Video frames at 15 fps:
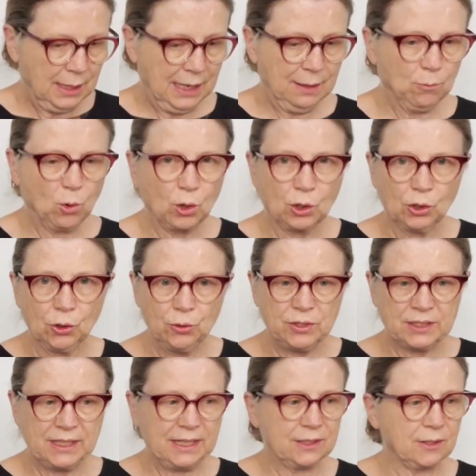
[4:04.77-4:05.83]
and more loose
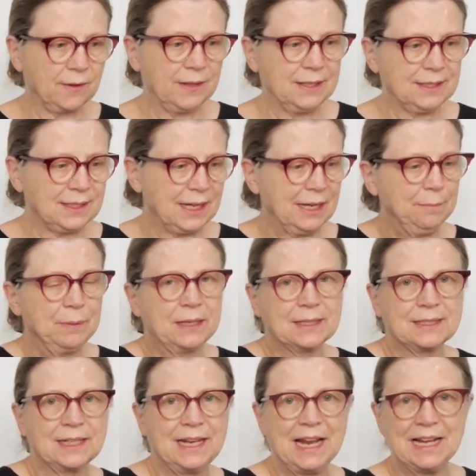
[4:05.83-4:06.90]
things on this side
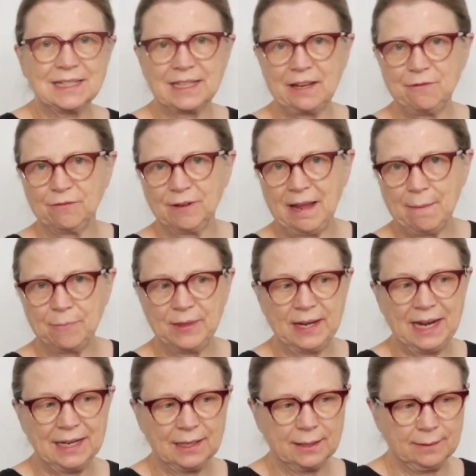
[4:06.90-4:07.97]
because it has a flap that
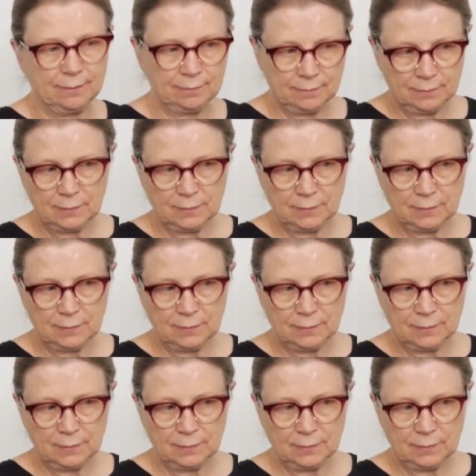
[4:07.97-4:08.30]
I can